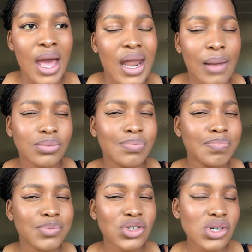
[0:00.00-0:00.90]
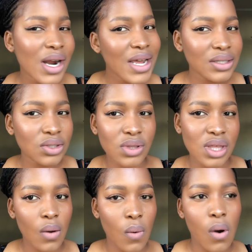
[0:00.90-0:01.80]
and i'm trying to
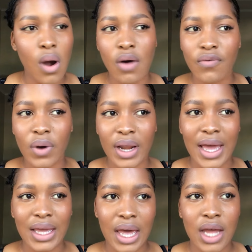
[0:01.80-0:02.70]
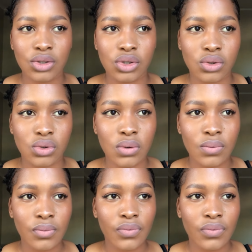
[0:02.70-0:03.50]
think of what i can do